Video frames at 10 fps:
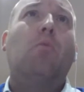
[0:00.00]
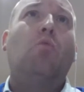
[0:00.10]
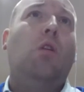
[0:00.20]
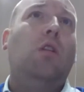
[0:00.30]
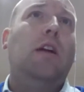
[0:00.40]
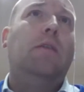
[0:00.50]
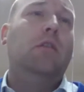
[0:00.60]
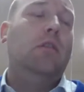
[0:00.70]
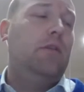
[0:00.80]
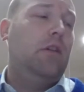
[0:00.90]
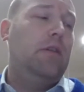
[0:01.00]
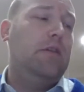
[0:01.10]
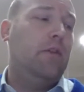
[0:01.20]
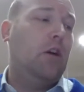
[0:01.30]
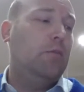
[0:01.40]
What level of
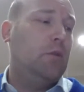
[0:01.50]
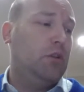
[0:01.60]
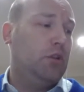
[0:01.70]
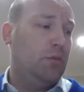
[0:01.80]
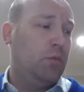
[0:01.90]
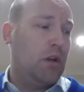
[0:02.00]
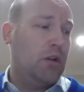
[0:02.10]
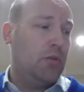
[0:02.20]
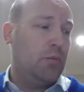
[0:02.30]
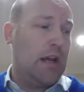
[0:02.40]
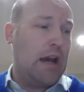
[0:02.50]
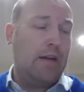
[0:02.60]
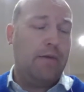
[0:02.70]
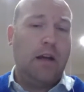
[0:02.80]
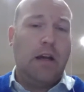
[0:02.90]
involvement should we
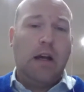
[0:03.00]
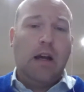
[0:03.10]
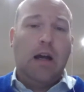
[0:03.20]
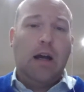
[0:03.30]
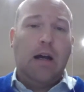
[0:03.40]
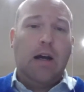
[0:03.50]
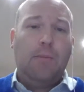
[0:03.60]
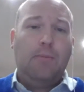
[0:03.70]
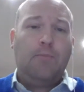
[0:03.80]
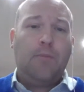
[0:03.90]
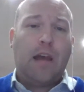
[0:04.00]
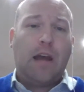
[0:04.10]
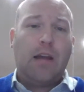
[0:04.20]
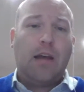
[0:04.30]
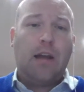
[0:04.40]
have,
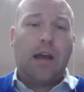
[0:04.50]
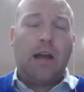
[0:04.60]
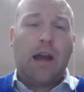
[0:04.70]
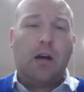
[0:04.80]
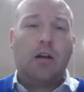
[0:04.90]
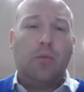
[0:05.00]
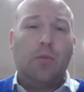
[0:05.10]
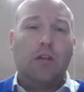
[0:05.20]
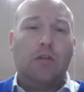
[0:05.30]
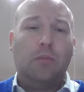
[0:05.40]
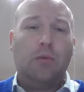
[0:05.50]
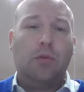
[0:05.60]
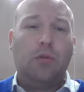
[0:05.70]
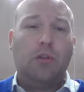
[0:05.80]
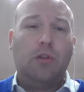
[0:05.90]
and how can we
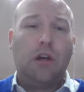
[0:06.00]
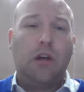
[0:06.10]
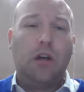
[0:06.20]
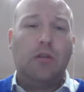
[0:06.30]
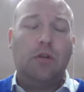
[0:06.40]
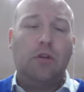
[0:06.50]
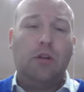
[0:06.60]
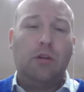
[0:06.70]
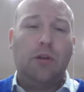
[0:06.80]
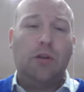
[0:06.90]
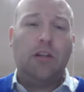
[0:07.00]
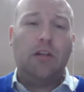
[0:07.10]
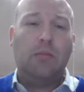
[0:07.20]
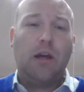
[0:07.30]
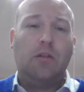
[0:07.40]
support the rural community
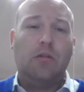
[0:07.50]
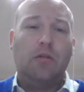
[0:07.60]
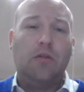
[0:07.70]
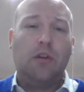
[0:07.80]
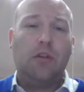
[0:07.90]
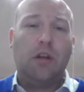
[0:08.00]
to make sure that